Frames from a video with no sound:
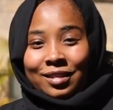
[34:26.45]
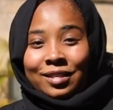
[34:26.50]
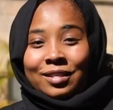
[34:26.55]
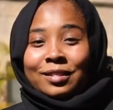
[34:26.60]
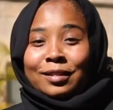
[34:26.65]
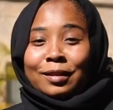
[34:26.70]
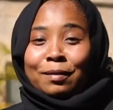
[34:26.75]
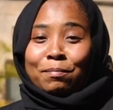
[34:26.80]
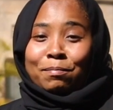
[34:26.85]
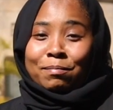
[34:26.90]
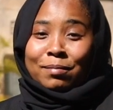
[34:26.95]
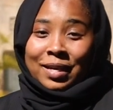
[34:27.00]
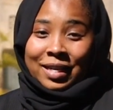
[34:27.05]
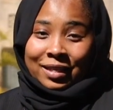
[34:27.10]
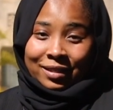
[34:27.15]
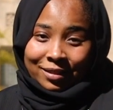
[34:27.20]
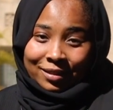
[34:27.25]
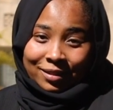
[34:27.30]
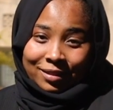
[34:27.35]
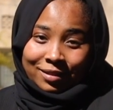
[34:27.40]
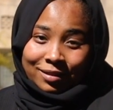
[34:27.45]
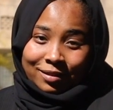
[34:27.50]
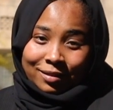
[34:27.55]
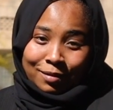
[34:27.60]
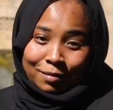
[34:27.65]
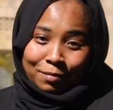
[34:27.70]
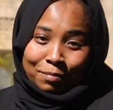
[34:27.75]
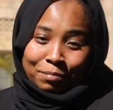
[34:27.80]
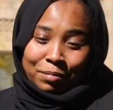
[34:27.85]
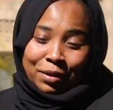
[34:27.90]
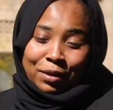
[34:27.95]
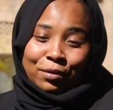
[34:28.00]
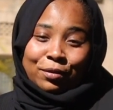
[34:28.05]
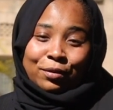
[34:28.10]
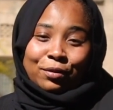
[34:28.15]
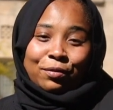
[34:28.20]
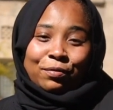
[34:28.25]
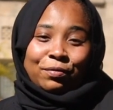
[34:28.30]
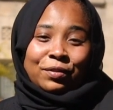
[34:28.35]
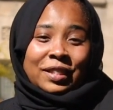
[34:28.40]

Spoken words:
is a must because of